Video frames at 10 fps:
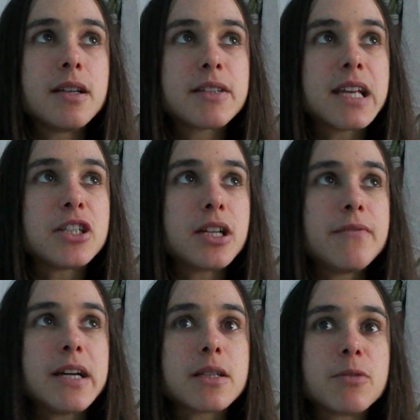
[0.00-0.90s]
essentially
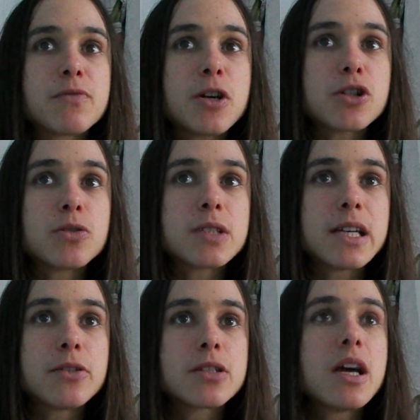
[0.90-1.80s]
affects someone's functional
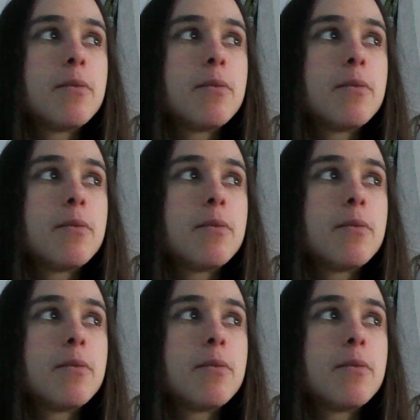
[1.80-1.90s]
skills,